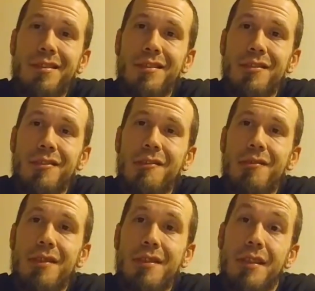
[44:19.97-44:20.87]
So
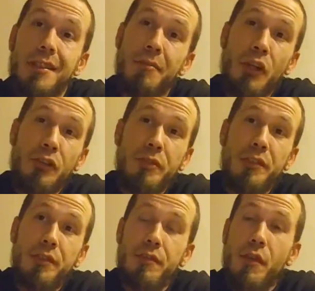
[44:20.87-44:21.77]
he's about to be
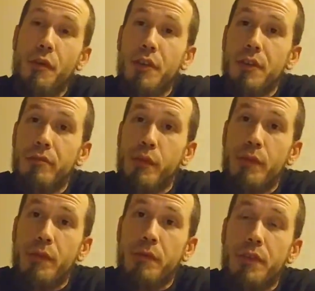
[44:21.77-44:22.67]
snowed in,
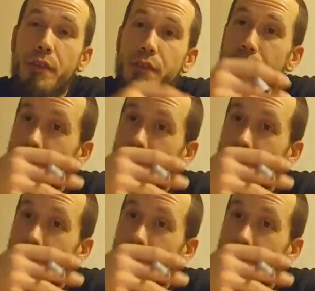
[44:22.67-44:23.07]
moving furniture